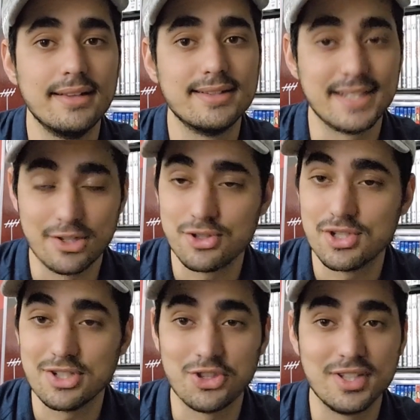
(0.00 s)
Second
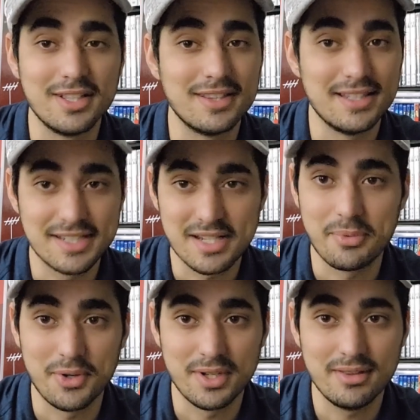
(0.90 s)
season didn't
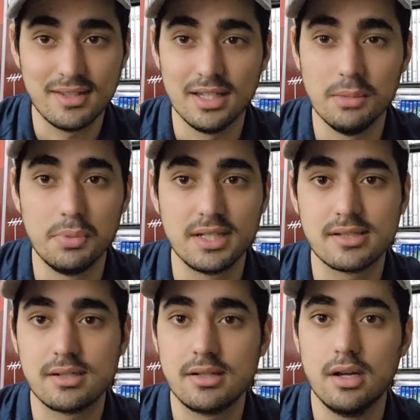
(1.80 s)
disappoint. It
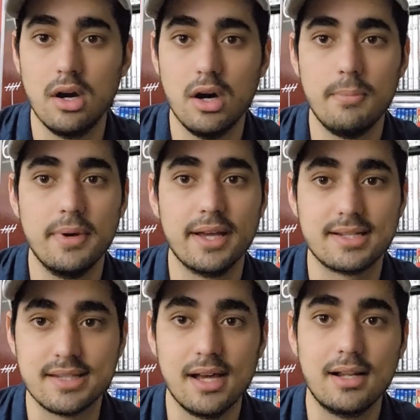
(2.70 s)
picks up
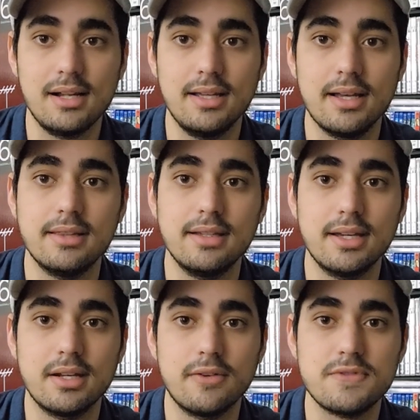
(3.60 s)
exactly at the
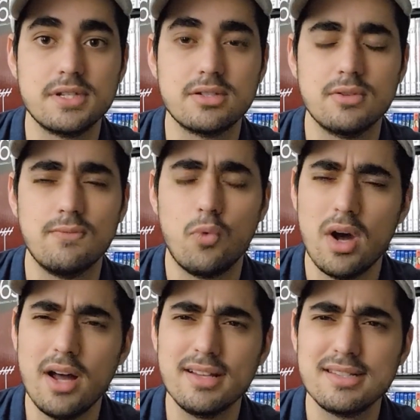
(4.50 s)
end of season
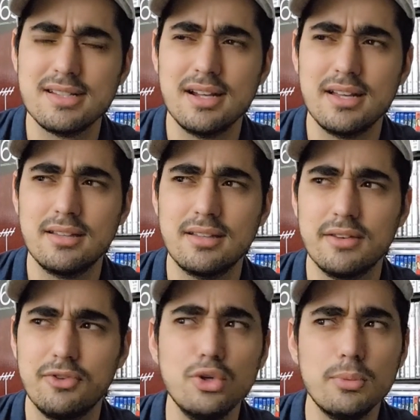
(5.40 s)
one, I think, like a
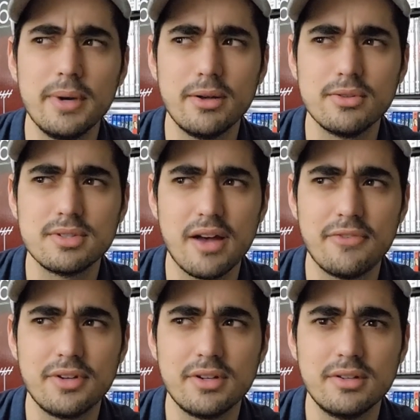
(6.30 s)
few months
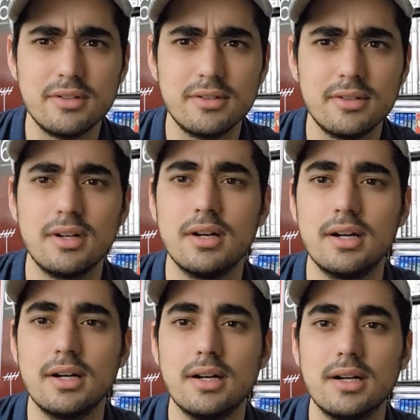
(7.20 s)
after.
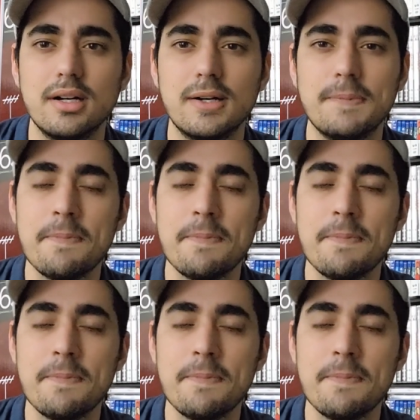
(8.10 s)
Uh,